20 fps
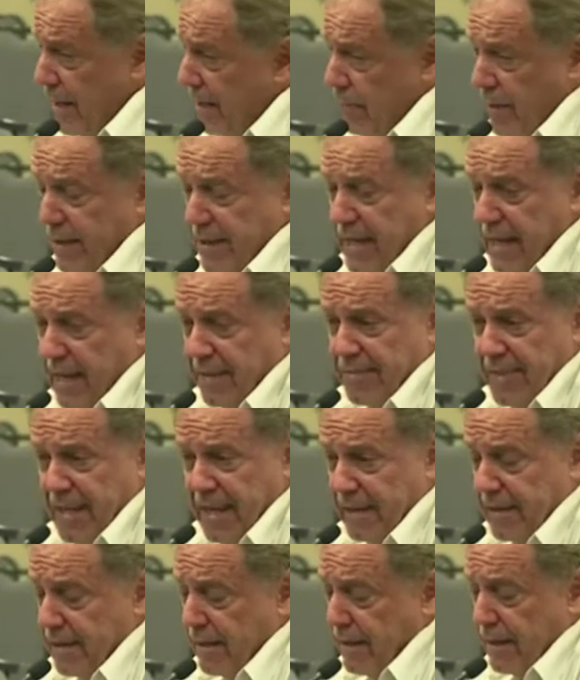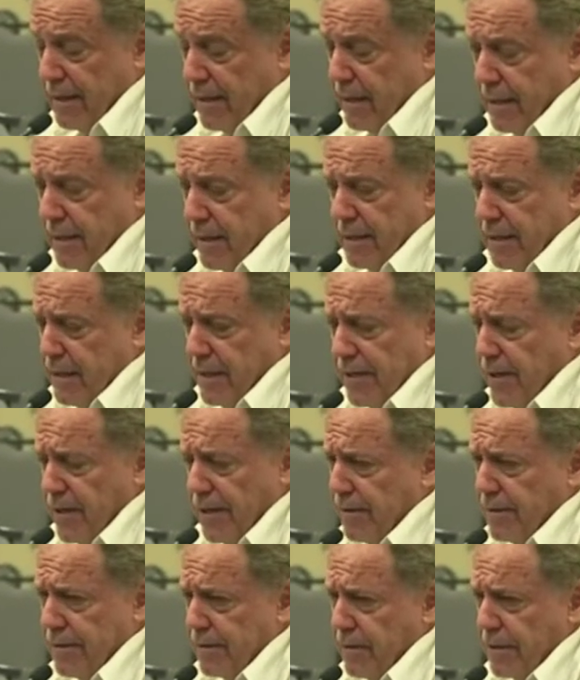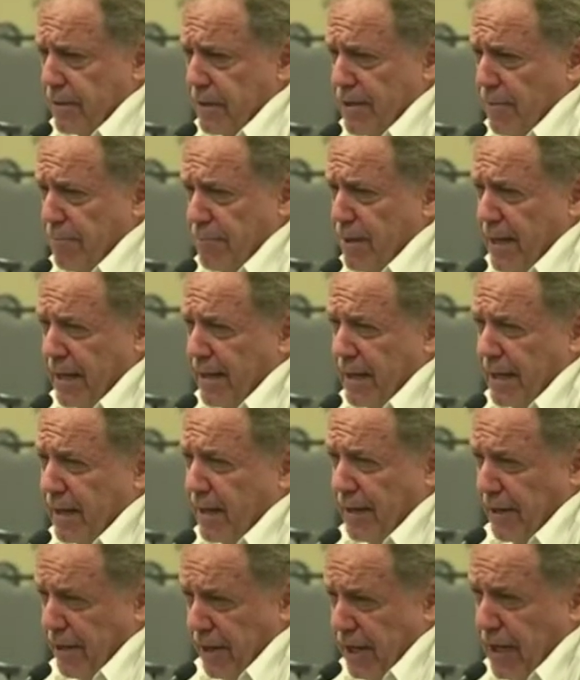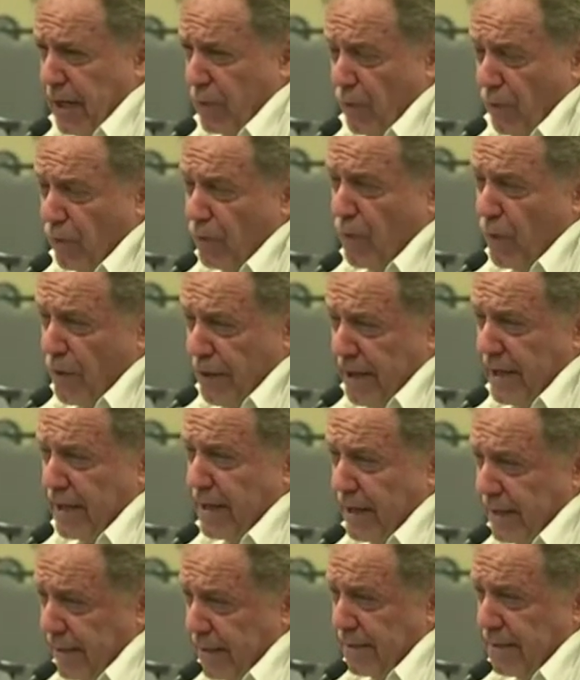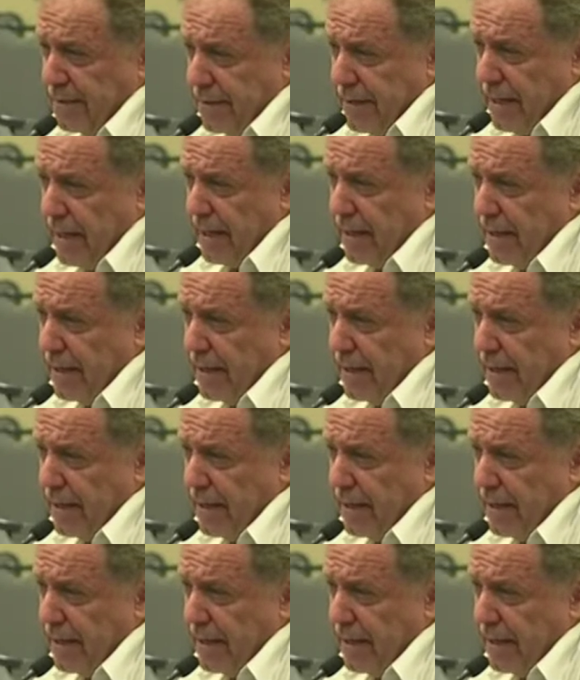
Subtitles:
And without that, you're not competing on an equal footing, and